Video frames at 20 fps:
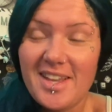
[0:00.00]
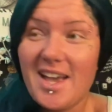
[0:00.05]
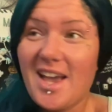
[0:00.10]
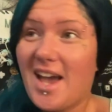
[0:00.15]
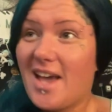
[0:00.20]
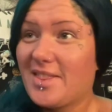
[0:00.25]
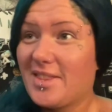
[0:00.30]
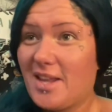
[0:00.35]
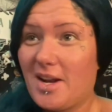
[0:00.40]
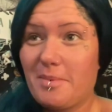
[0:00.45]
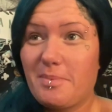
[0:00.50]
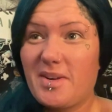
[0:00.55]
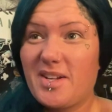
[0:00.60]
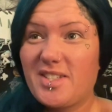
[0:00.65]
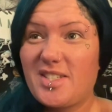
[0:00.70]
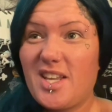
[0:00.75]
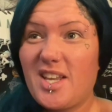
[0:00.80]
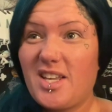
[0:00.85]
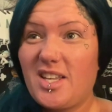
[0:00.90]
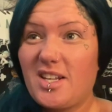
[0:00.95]
And then I'm gonna
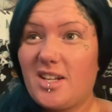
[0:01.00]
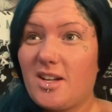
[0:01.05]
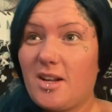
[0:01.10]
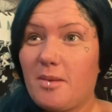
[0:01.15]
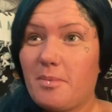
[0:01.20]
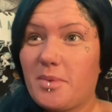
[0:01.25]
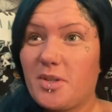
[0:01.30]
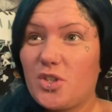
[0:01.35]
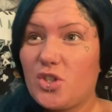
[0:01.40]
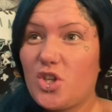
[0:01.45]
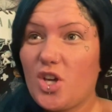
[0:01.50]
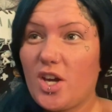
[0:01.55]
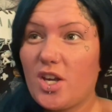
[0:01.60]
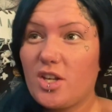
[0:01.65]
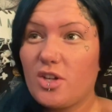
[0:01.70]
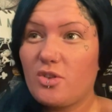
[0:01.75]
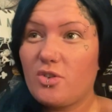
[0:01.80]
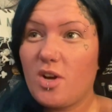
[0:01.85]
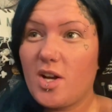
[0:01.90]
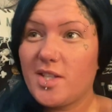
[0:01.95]
take it and I'm gonna chuck it
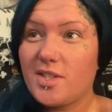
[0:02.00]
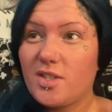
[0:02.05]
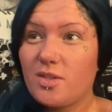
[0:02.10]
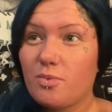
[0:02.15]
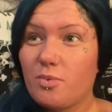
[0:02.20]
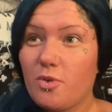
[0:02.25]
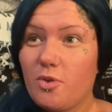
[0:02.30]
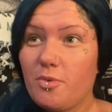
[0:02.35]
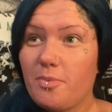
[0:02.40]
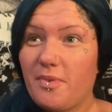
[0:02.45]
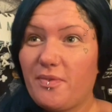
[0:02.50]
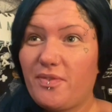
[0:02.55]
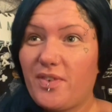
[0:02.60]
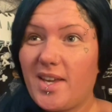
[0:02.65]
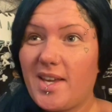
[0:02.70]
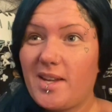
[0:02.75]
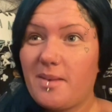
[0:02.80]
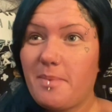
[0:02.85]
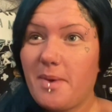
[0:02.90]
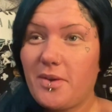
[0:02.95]
across the room and
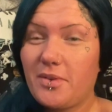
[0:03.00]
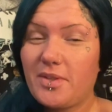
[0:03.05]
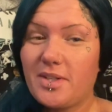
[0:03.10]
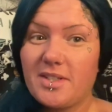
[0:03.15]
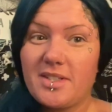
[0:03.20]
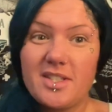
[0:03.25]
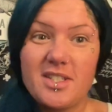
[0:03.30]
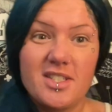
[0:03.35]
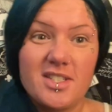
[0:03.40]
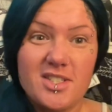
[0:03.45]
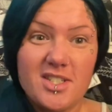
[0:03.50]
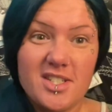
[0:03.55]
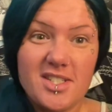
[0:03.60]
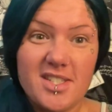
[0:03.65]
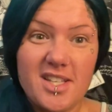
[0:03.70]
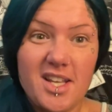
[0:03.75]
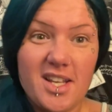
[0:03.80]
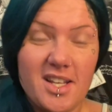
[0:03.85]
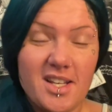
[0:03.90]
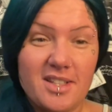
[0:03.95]
forget about it. Just
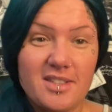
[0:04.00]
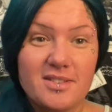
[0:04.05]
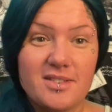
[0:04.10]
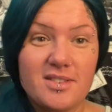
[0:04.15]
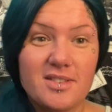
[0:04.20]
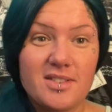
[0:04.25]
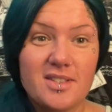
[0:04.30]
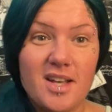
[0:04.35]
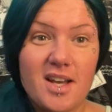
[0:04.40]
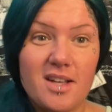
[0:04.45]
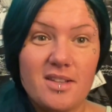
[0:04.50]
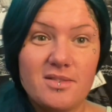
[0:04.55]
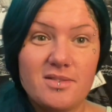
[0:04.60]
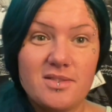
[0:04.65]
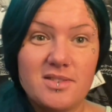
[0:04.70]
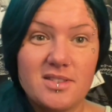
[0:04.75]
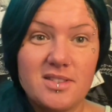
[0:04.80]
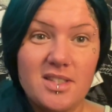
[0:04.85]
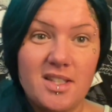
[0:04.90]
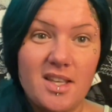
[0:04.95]
kidding. I'll
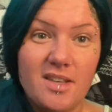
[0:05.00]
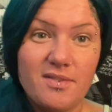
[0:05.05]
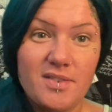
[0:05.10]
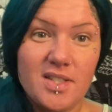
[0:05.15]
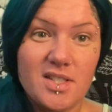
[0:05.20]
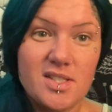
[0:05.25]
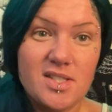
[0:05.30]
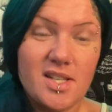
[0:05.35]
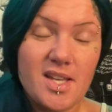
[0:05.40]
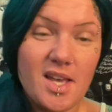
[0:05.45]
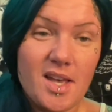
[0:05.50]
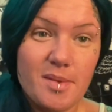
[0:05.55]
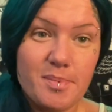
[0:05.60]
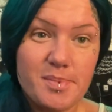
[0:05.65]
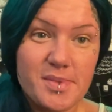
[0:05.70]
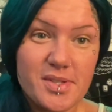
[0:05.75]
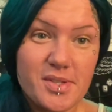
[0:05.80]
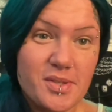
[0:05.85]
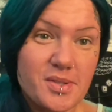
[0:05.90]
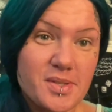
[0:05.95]
give it to
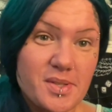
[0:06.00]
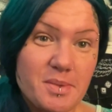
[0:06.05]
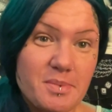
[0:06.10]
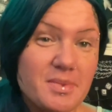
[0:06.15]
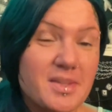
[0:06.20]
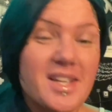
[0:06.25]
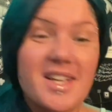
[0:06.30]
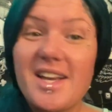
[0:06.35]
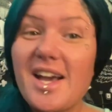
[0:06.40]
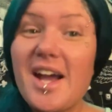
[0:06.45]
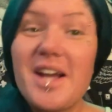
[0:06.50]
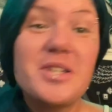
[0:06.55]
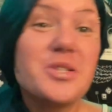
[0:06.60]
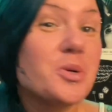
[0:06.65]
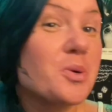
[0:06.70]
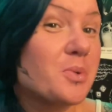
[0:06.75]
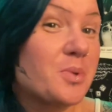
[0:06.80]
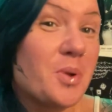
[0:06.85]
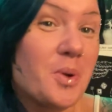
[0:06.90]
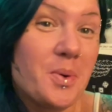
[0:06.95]
Epps or something. I don't
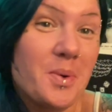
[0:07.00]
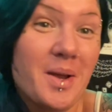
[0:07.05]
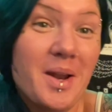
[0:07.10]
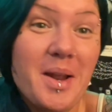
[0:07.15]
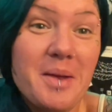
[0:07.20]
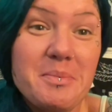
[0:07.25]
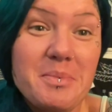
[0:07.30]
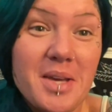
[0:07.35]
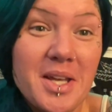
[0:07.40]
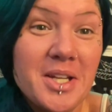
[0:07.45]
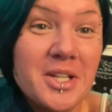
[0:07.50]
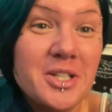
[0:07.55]
know what I'm gonna